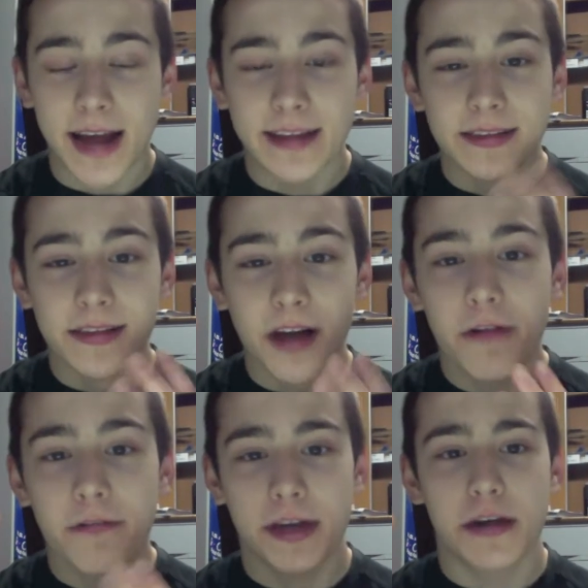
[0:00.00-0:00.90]
I
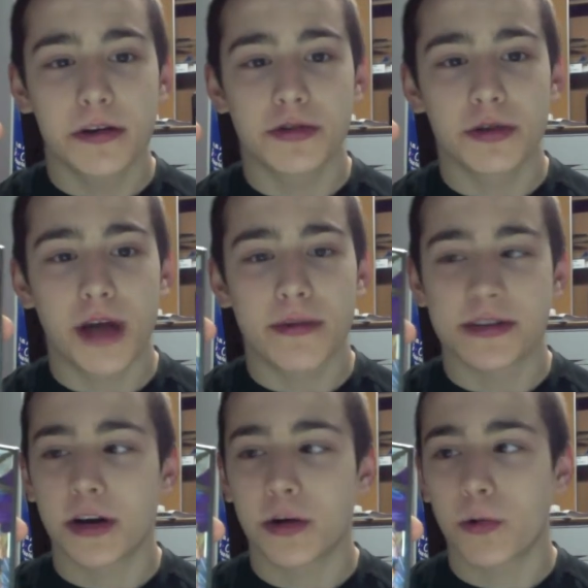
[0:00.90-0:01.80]
love Akira Toriyama's
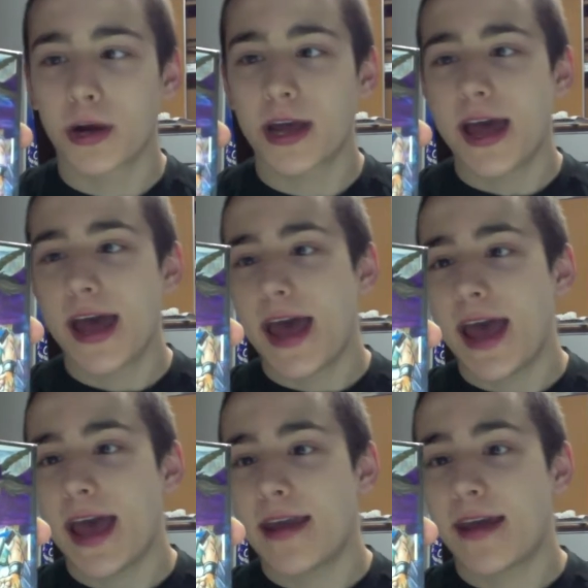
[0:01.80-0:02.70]
artwork,
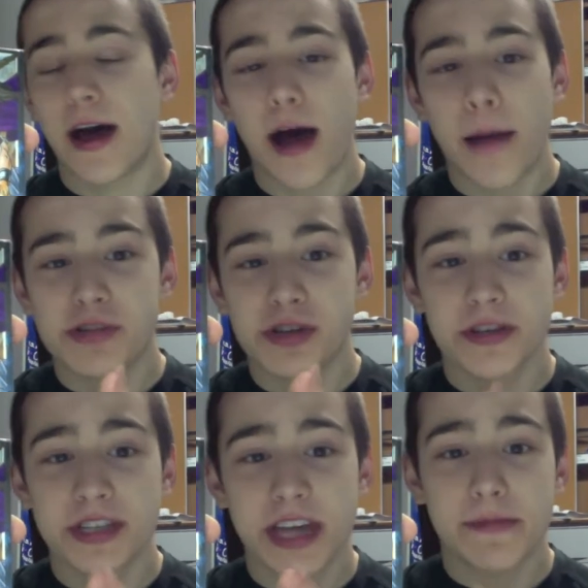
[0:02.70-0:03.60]
and I'm sure
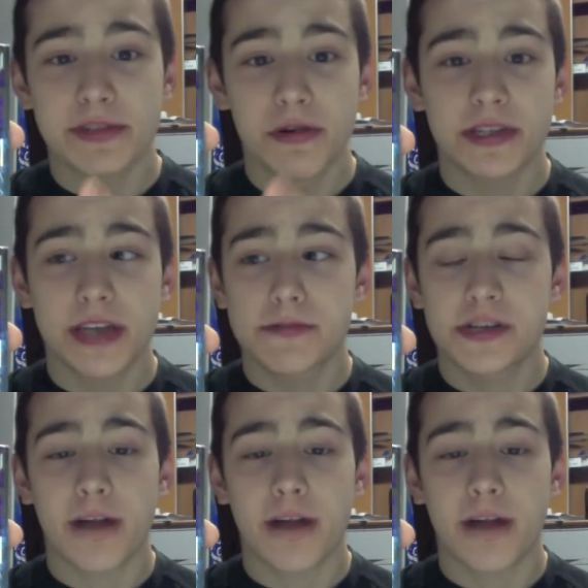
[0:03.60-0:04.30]
this game is no exception.